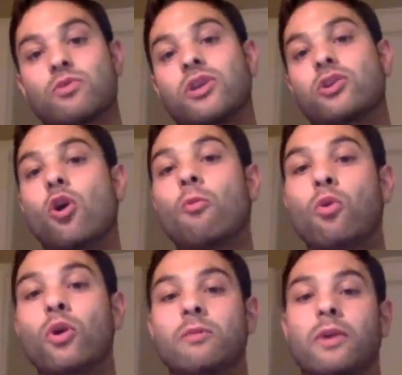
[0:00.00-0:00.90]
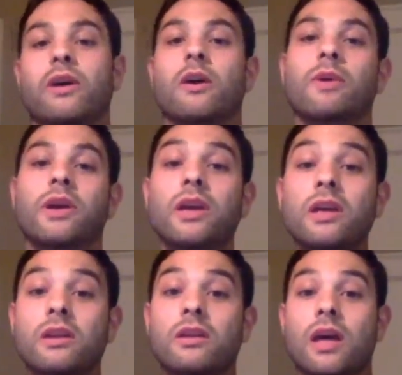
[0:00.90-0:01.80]
and at no point am I coming
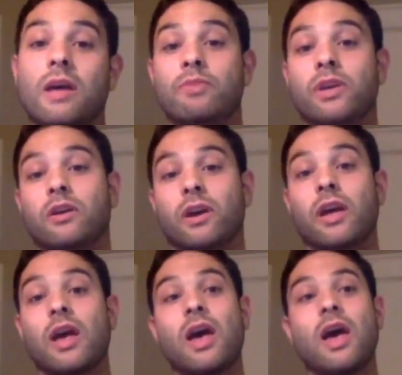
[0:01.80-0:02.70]
in and being like,